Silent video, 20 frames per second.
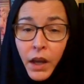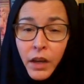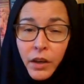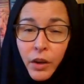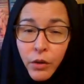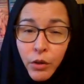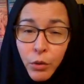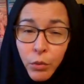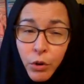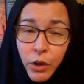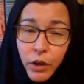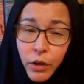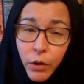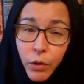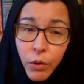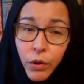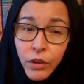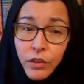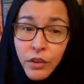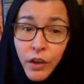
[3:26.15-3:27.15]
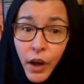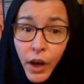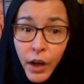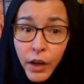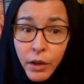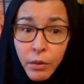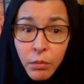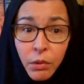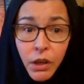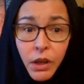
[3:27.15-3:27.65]
Now, the word
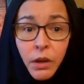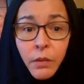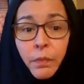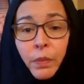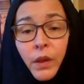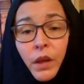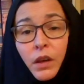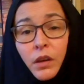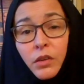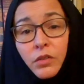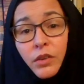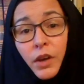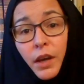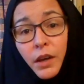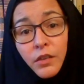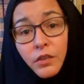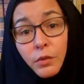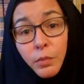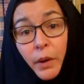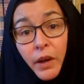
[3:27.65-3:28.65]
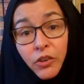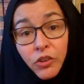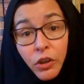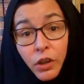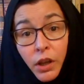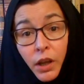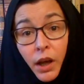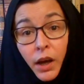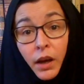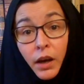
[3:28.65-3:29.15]
autonomy is a
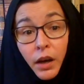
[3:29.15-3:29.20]
special